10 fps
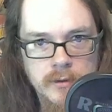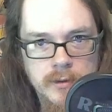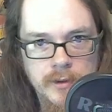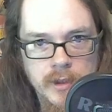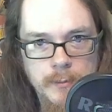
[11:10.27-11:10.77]

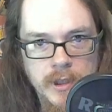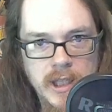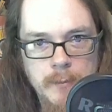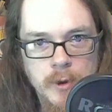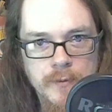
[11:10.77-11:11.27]
there's going to be a
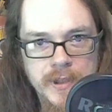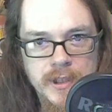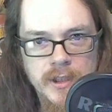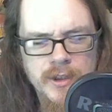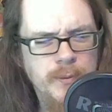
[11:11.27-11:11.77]
lot more of it
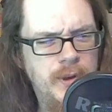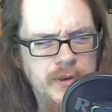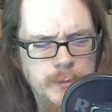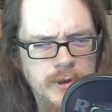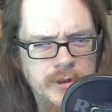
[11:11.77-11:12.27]
here, as well as
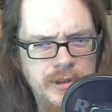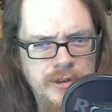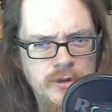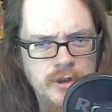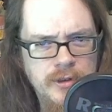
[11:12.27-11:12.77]
some other
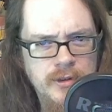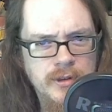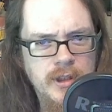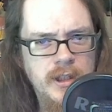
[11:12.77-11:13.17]
TCGs.